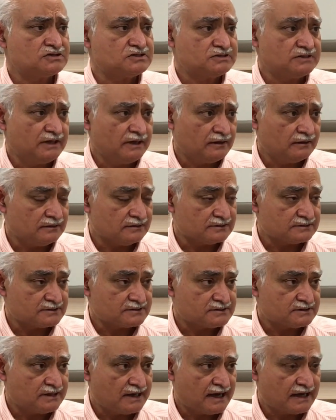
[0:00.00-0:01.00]

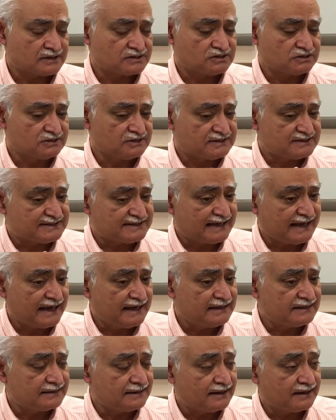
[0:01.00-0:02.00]
cells actually
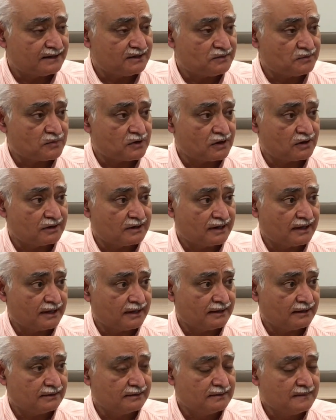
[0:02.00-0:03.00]
take that
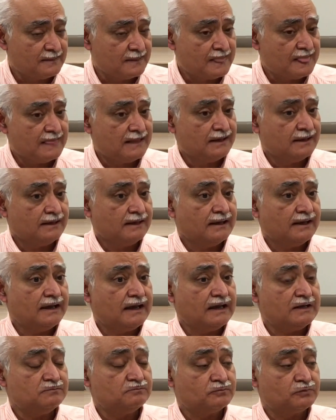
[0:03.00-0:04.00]
mRNA
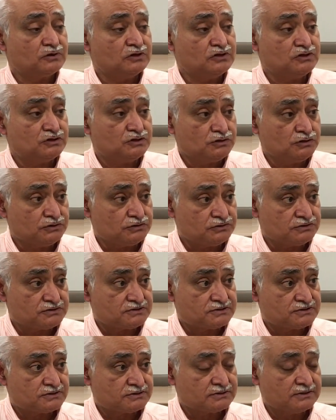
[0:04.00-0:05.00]
and
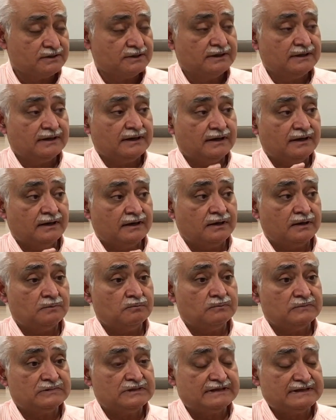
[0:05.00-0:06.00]
produce
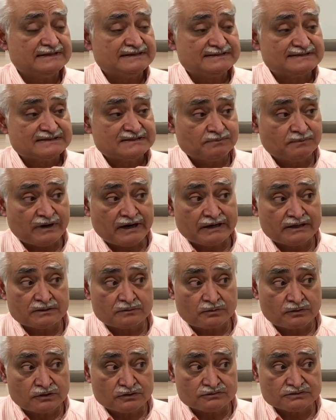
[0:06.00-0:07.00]
the
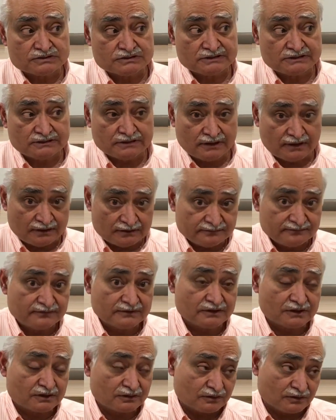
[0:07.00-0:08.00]
spike protein of
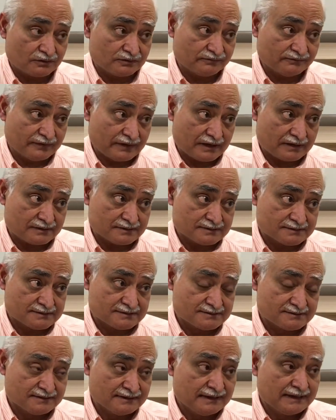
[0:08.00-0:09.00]
the
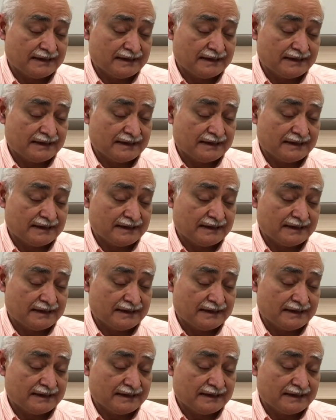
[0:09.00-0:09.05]
coronavirus.